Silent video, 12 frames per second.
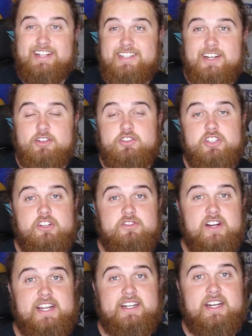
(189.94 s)
I did also
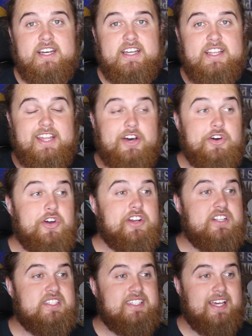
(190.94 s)
read that
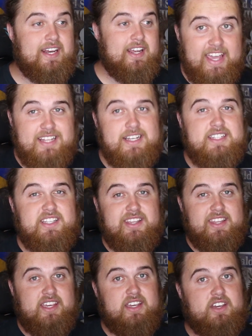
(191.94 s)
Hurn had said he doesn't
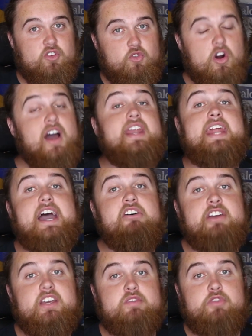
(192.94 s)
think right
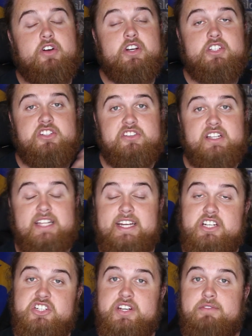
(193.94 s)
now he can focus on the
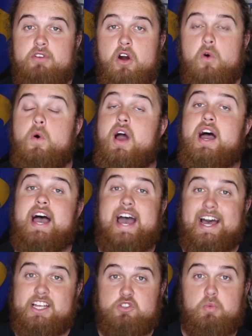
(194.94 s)
leadership role
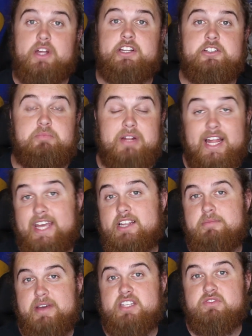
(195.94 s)
as well as
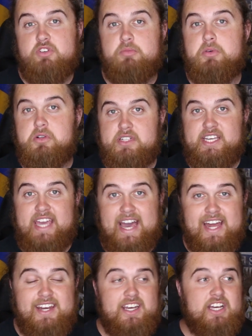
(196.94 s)
playing the best football he
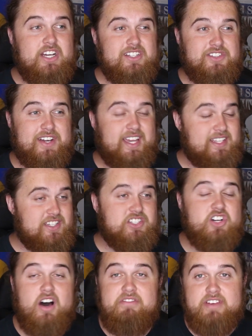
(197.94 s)
can. So I guess
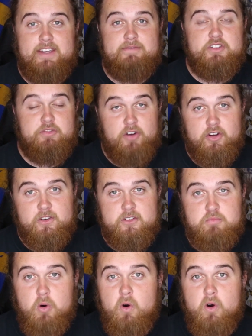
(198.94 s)
it's time for him to
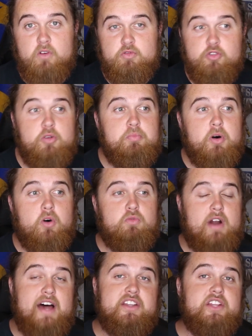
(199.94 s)
focus more on football
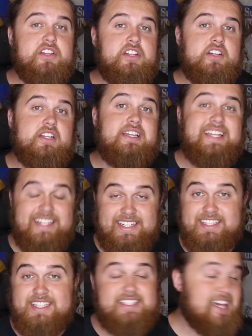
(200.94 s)
rather than
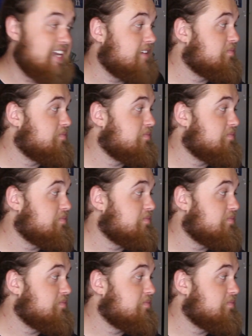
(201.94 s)
leading the team.